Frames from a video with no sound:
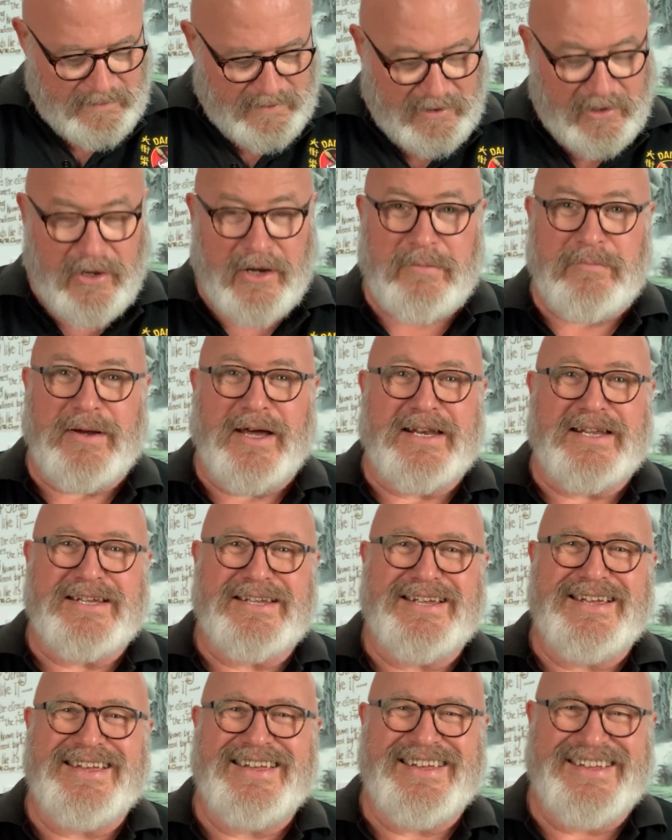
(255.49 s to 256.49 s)
a lot of
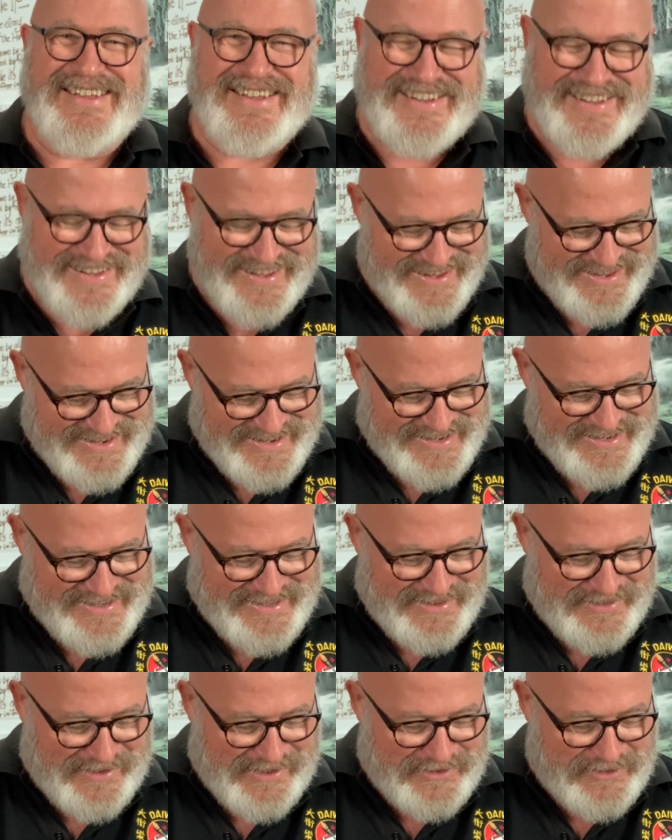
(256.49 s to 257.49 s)
money
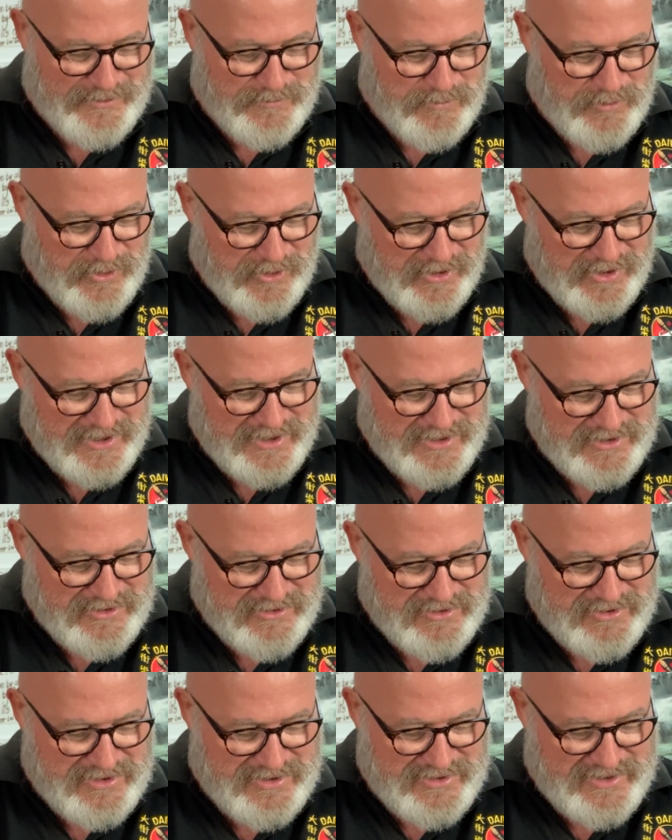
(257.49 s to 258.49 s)
that the word he
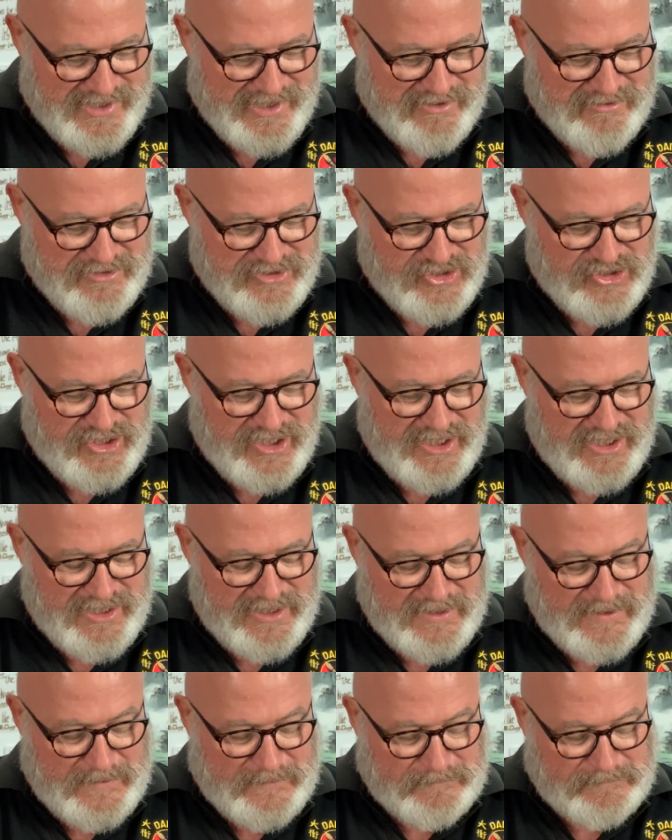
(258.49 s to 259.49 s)
uses there is
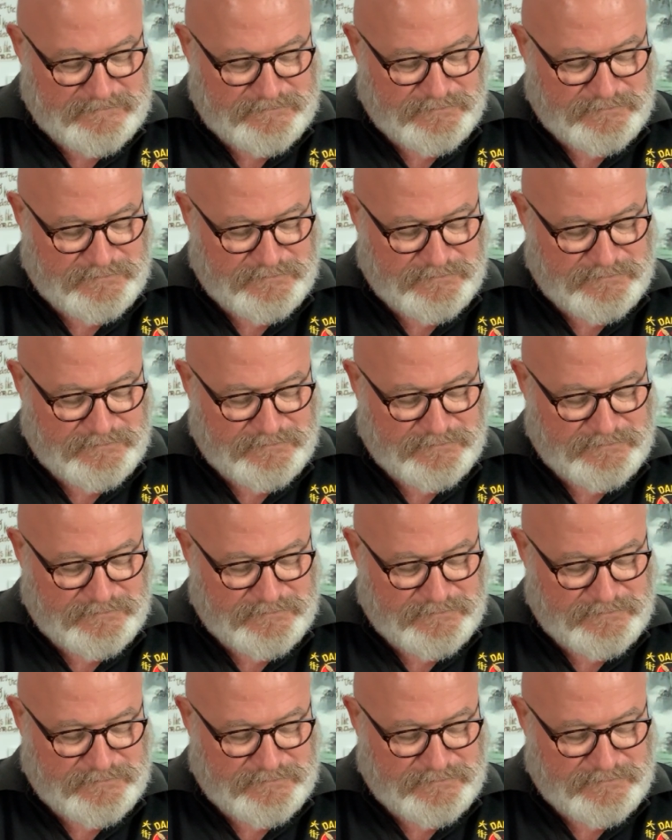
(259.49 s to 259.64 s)
yi,